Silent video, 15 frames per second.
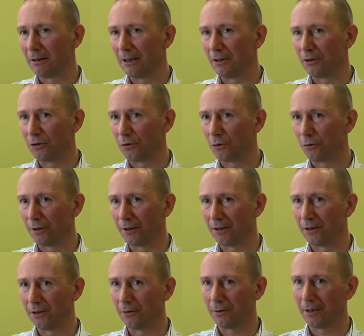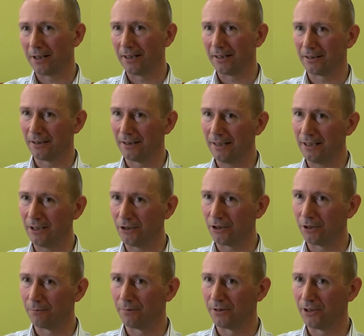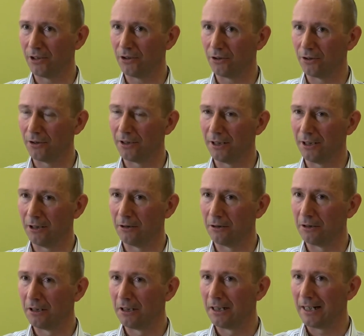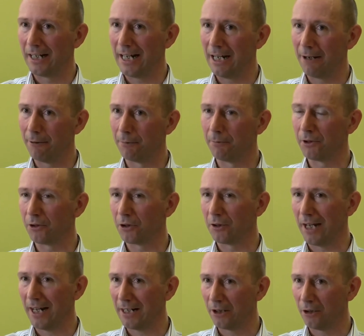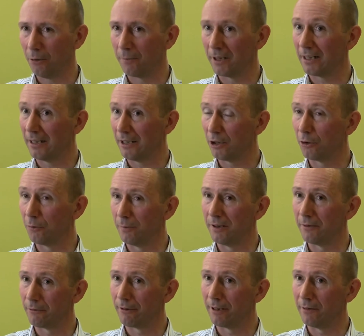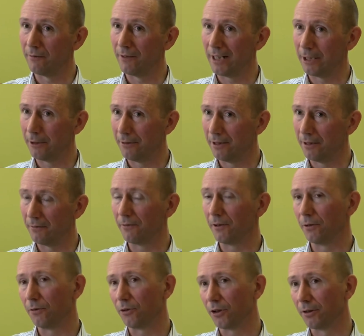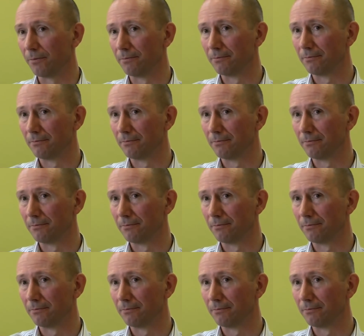ensuring that UK has a leadership position in an area which economically could be of great value in the future.